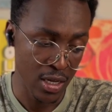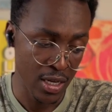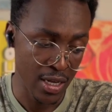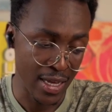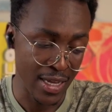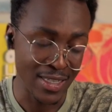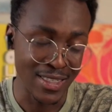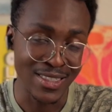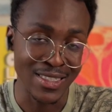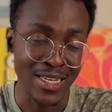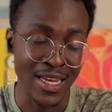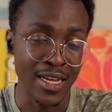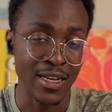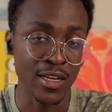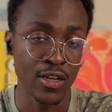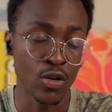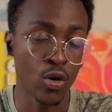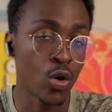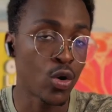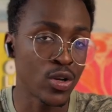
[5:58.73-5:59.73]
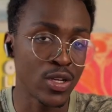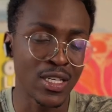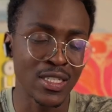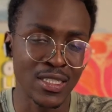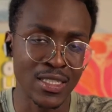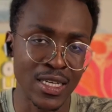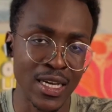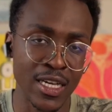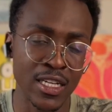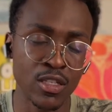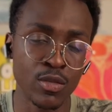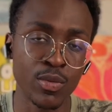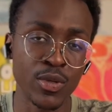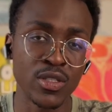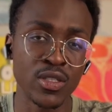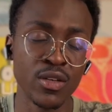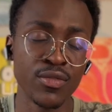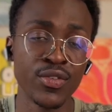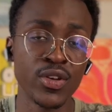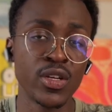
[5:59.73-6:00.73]
intended or designed
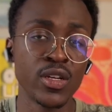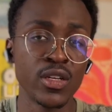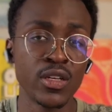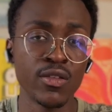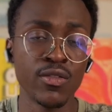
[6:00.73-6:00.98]
specifically